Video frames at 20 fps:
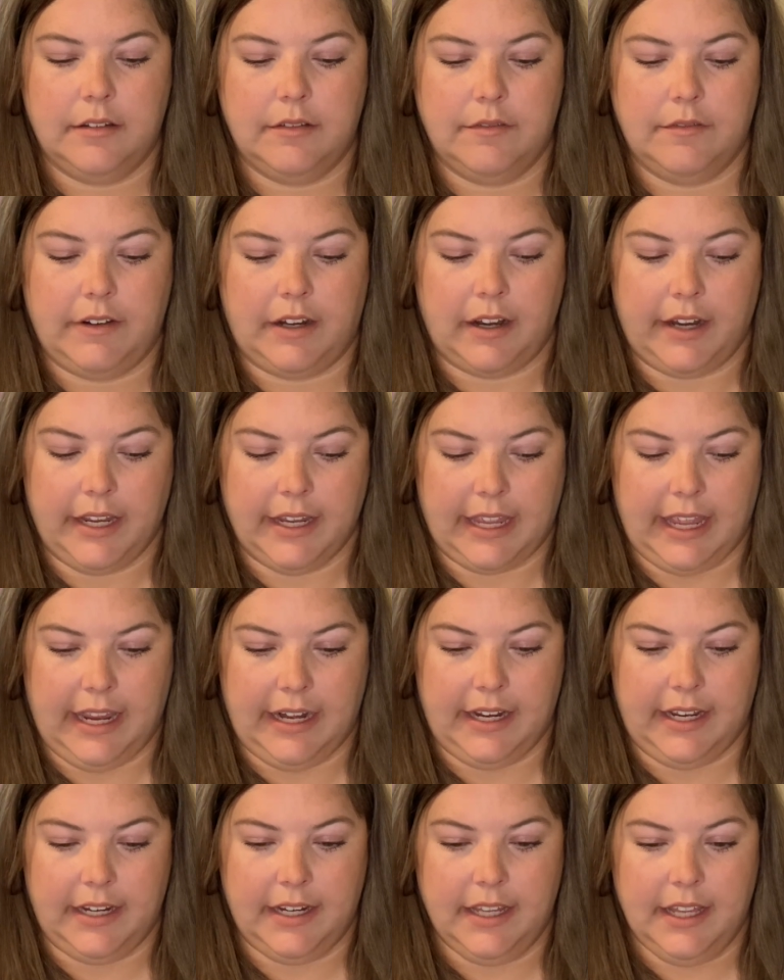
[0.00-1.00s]

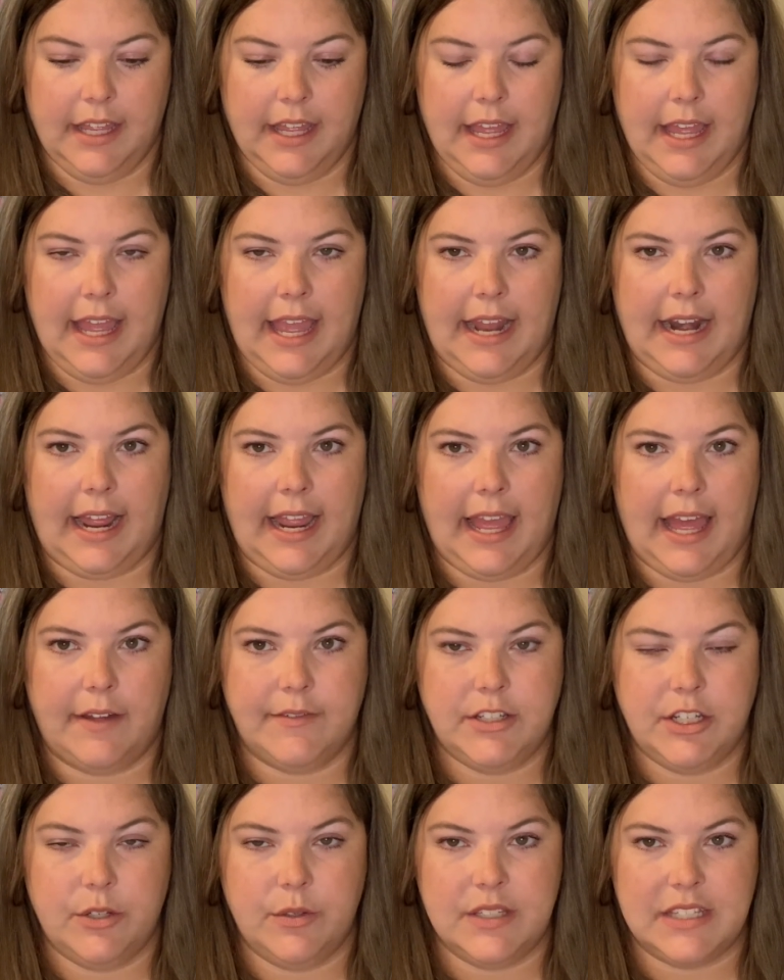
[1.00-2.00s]
variegated. And I
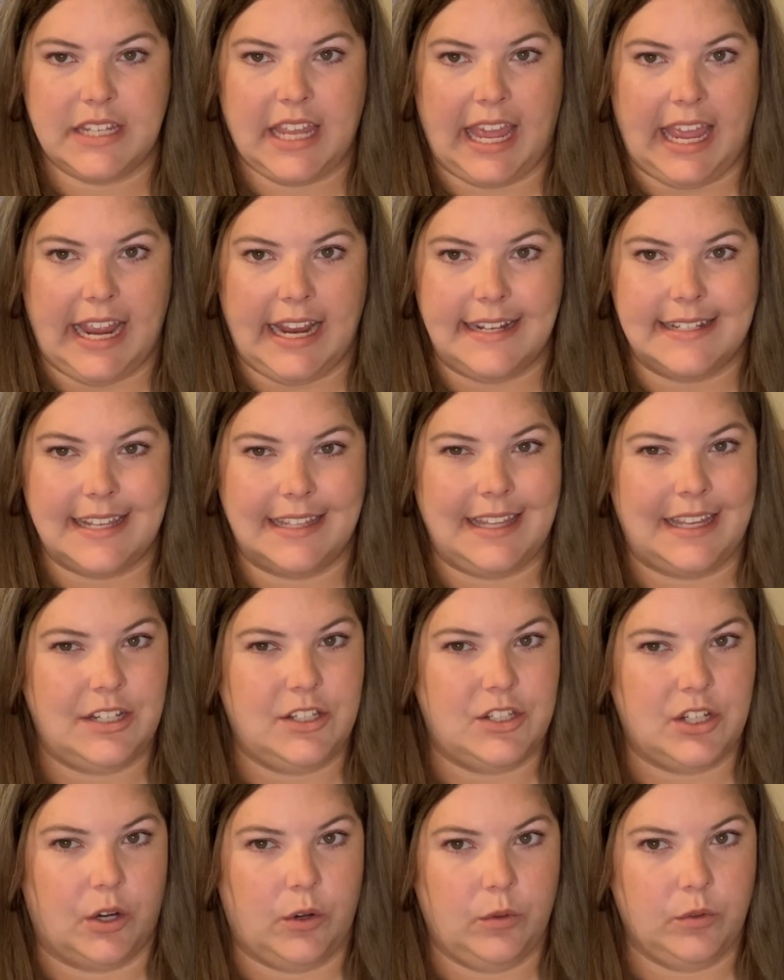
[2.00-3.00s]
have two skeins and they
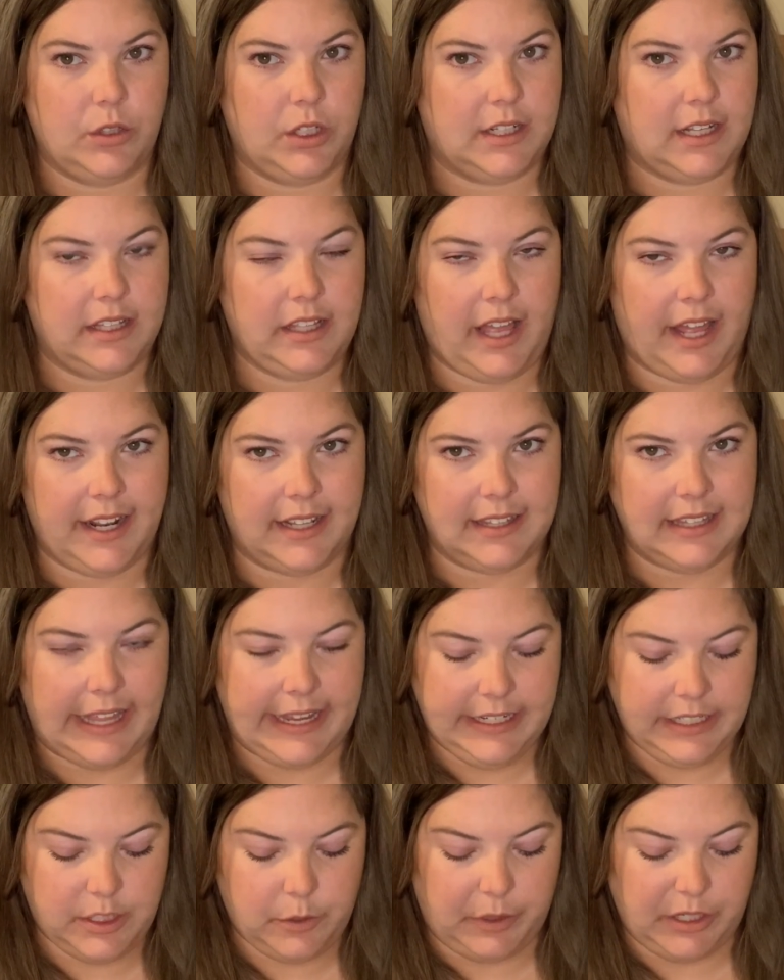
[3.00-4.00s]
don't look a lot
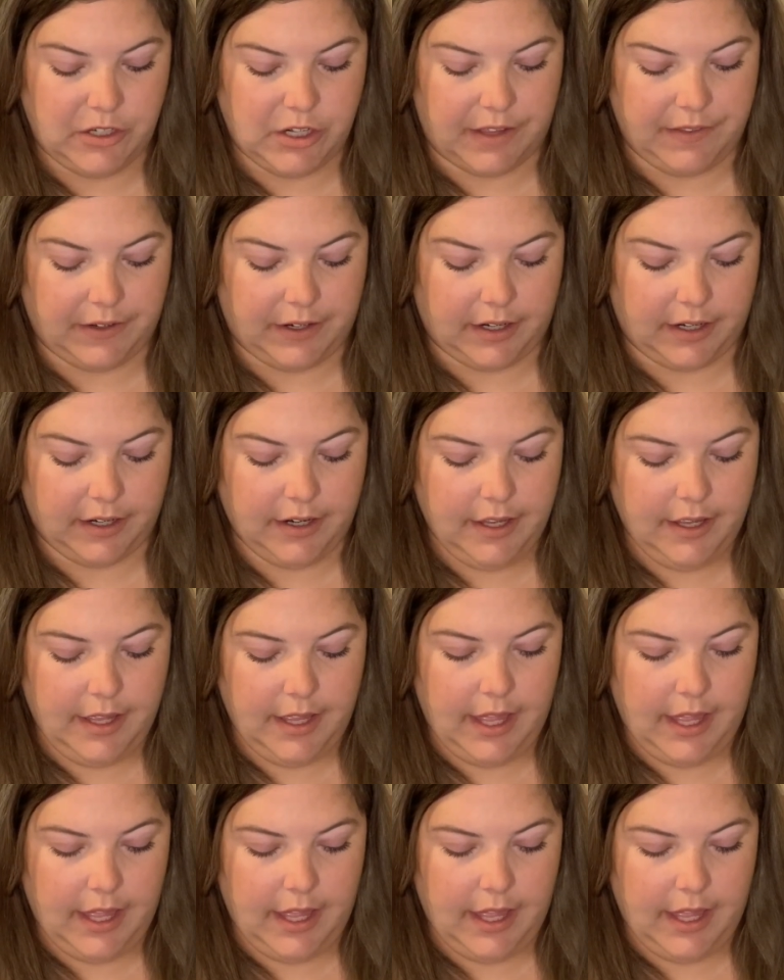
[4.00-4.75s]
alike to each other.